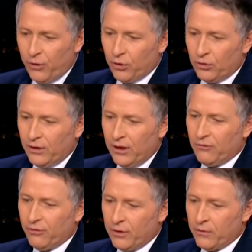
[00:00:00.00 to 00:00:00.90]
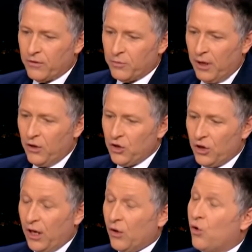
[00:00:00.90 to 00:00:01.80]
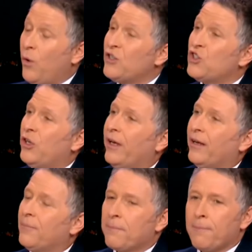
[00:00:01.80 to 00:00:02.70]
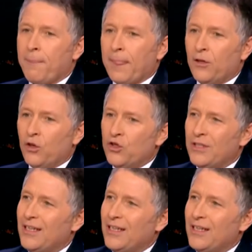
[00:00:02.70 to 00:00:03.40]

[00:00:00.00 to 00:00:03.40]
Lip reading: role in freedom of speech, in questioning not just